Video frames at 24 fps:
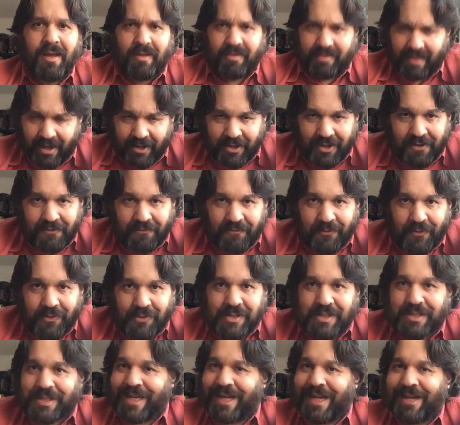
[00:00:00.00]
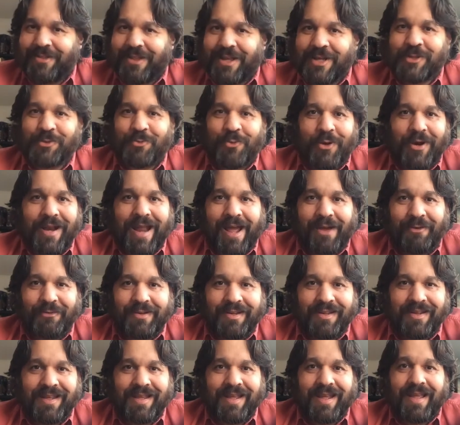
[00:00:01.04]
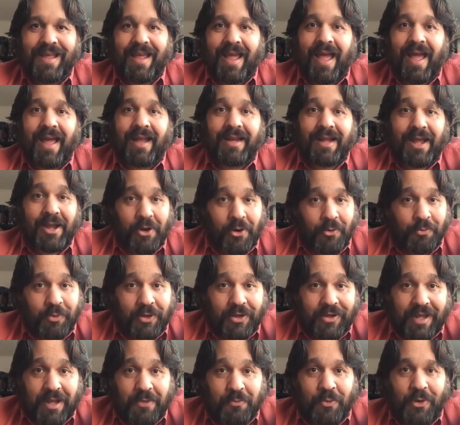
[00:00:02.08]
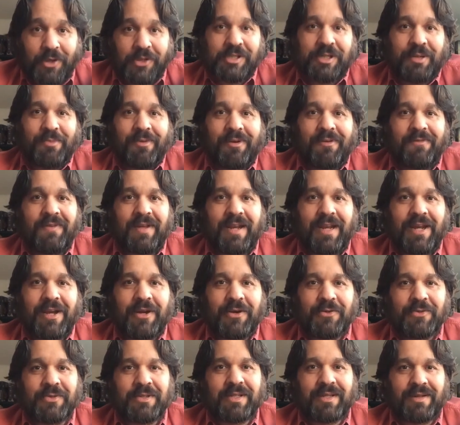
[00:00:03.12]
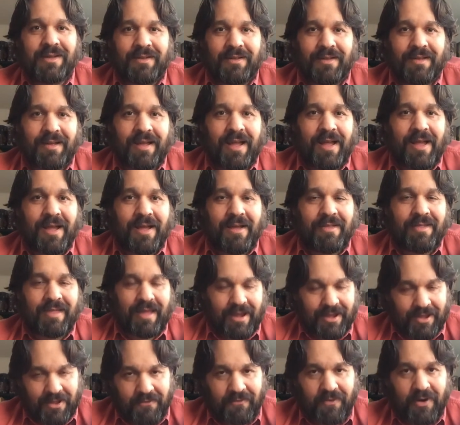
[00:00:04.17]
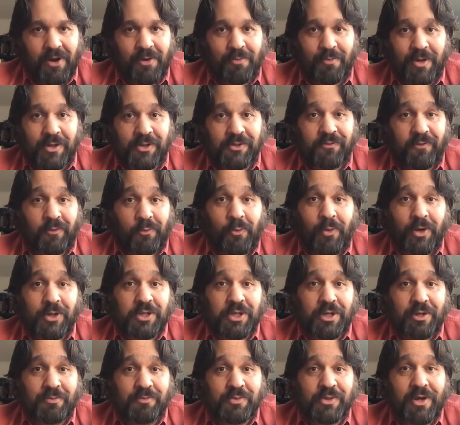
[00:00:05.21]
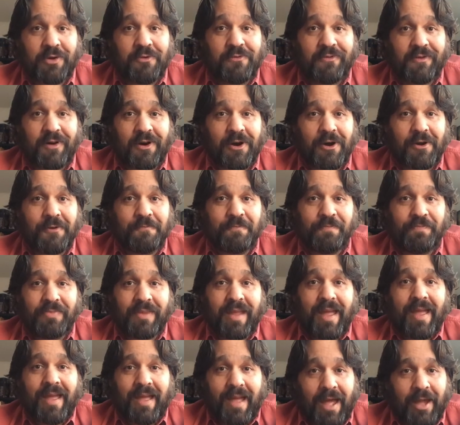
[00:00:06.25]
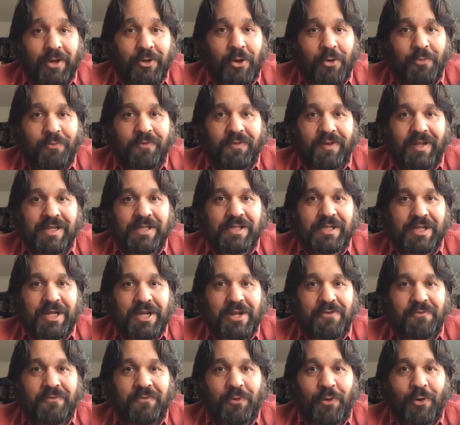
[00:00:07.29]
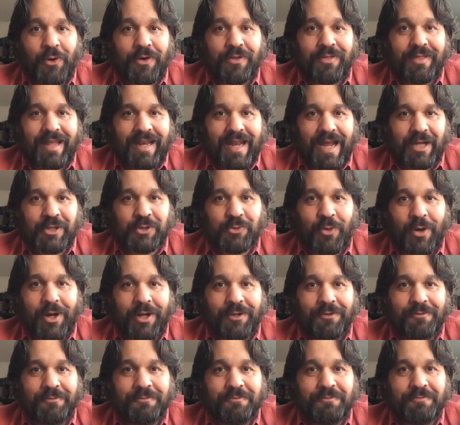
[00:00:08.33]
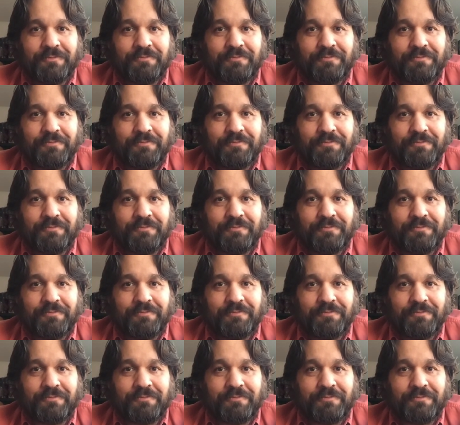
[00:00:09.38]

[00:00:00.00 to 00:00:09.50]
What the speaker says: Thank you for sitting this one out, and I hope you keep watching my videos. Thank you very much for watching them so far, and hopefully see you for the next one.